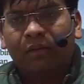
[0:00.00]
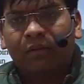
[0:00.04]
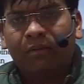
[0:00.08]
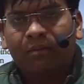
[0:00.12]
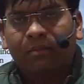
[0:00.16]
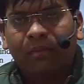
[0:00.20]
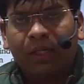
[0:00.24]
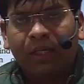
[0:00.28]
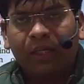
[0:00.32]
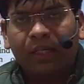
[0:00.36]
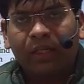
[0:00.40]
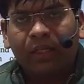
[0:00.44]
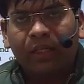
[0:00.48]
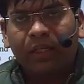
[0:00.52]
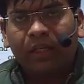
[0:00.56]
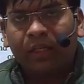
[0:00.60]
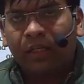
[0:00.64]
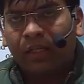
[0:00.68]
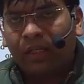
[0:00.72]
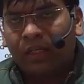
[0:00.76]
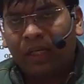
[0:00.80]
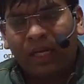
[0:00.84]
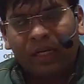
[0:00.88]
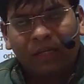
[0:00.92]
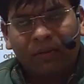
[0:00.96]
male
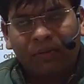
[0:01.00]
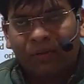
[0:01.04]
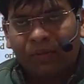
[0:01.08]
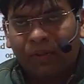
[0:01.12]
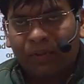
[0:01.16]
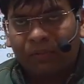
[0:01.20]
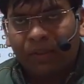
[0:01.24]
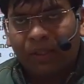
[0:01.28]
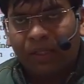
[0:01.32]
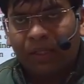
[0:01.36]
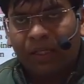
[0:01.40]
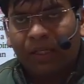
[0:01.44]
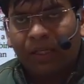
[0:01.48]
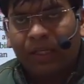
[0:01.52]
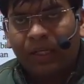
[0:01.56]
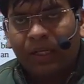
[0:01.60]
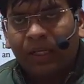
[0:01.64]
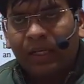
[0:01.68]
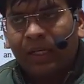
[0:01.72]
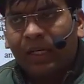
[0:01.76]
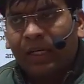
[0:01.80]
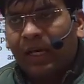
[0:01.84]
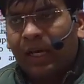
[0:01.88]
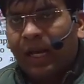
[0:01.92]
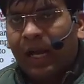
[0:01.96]
and female,
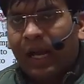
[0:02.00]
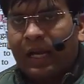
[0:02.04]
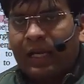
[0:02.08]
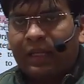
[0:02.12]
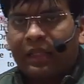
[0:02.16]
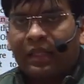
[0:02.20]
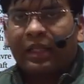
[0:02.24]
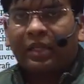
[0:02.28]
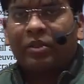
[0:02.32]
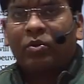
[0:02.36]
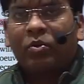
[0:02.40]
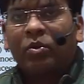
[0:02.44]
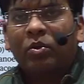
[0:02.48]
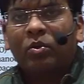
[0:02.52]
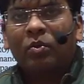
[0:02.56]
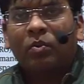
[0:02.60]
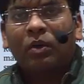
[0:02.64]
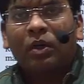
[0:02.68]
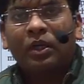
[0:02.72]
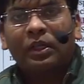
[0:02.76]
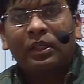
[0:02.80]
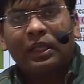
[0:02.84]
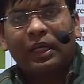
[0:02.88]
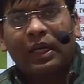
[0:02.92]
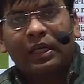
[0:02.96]
and they don't
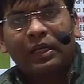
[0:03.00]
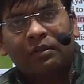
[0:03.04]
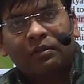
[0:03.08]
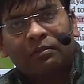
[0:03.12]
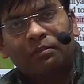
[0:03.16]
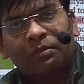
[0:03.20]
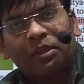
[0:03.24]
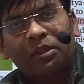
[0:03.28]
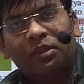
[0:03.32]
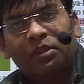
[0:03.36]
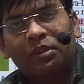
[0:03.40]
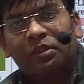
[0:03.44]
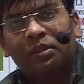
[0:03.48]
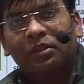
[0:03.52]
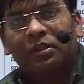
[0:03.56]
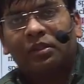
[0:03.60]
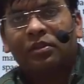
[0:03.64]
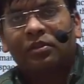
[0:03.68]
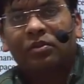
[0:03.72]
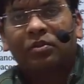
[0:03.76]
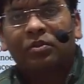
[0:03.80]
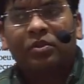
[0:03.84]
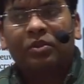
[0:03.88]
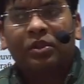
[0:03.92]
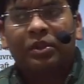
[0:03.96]
want 9 months
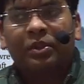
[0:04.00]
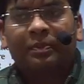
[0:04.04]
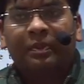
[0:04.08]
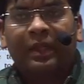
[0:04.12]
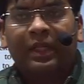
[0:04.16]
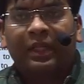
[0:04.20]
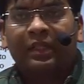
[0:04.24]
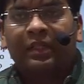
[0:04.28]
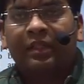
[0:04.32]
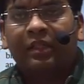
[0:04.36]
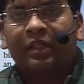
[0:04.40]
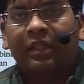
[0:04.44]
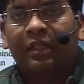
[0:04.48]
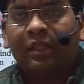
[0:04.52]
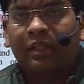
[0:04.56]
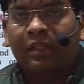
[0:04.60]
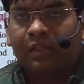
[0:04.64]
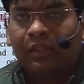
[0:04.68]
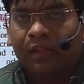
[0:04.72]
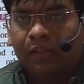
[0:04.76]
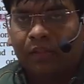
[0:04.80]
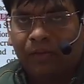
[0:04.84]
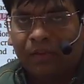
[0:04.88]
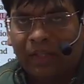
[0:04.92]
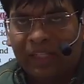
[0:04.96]
to spend
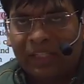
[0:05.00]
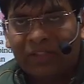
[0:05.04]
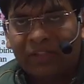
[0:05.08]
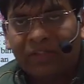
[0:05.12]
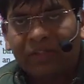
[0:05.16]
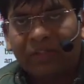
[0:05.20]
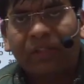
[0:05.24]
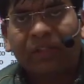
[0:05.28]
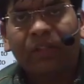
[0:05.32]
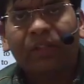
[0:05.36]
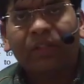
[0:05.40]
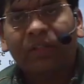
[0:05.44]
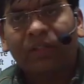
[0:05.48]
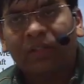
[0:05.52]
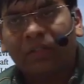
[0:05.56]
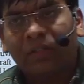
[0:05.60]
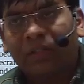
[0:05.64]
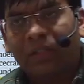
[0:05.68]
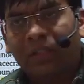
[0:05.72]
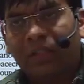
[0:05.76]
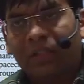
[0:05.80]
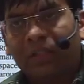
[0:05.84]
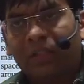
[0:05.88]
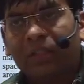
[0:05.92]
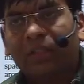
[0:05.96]
or waste
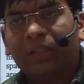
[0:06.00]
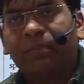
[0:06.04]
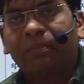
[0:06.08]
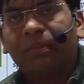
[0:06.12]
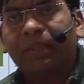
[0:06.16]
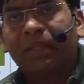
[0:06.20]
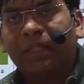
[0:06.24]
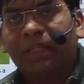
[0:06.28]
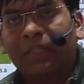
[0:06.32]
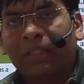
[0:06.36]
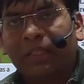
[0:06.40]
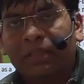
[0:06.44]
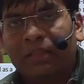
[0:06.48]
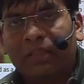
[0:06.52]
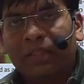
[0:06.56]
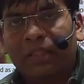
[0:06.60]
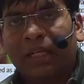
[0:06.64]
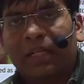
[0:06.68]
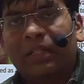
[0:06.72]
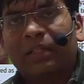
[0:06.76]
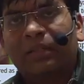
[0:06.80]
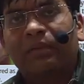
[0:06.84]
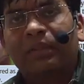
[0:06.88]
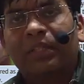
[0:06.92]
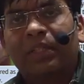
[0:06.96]
in the pregnancy
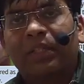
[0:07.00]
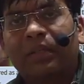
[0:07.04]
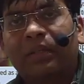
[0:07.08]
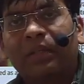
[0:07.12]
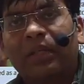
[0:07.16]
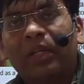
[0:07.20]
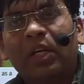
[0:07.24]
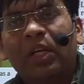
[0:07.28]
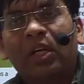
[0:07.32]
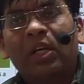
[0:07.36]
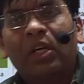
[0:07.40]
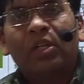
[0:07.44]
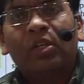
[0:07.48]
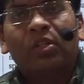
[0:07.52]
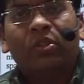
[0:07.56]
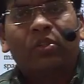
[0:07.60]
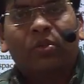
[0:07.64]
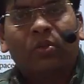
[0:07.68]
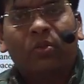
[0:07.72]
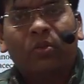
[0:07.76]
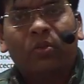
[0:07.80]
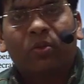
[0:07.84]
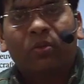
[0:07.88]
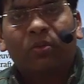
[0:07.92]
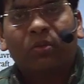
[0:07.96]
activity,
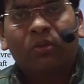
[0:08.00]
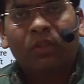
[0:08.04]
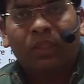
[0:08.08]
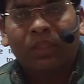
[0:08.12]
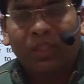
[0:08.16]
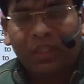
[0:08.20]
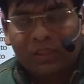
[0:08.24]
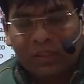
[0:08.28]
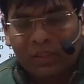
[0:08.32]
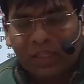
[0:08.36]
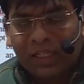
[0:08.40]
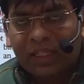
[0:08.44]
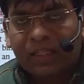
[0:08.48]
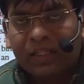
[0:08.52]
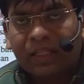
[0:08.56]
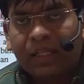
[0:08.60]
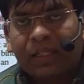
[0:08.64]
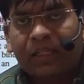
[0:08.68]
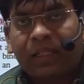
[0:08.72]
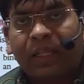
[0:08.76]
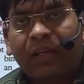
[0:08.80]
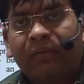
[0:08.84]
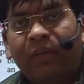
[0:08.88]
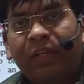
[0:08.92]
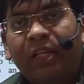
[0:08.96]
so they think
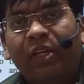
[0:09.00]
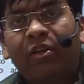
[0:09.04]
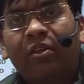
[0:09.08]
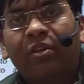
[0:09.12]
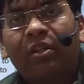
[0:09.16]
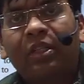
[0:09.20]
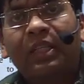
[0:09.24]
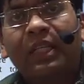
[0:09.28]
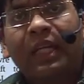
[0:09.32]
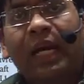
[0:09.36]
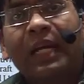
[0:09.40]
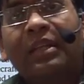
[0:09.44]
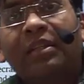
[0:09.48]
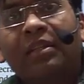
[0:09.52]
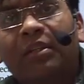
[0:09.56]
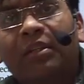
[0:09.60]
that they will earn 9